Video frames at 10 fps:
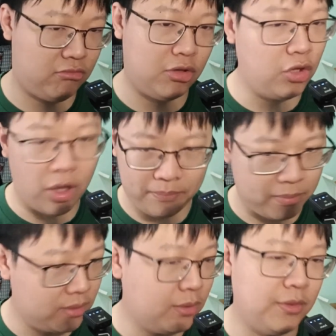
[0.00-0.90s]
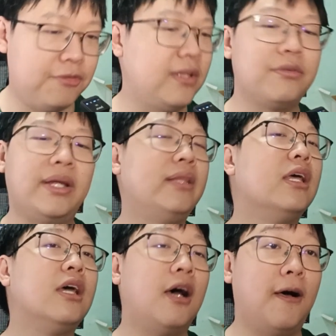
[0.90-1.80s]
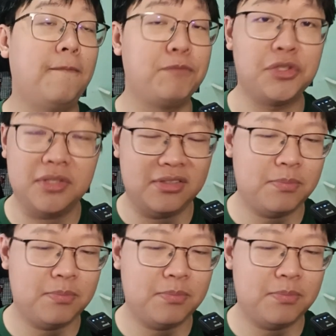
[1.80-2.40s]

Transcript: not bother with it, right? So this